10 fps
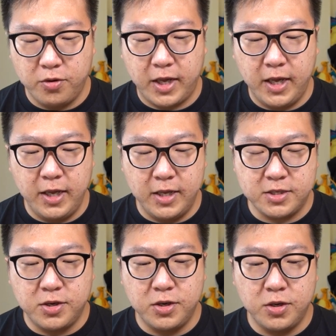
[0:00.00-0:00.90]
Okay,
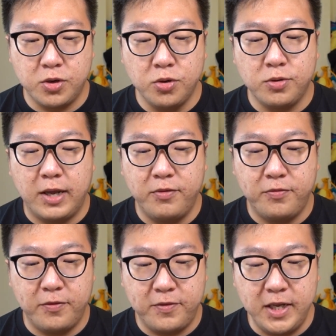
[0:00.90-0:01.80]
it's gonna go to level
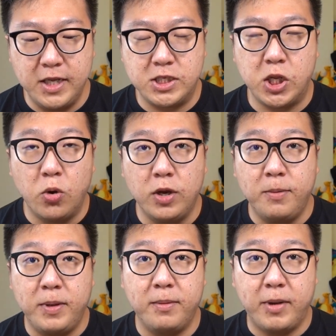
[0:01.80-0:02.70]
50
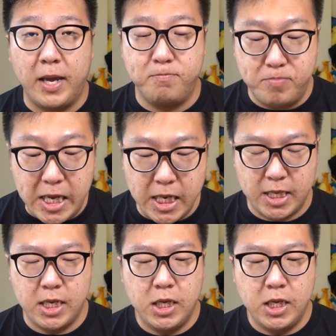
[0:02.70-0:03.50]
slowly, bit by bit.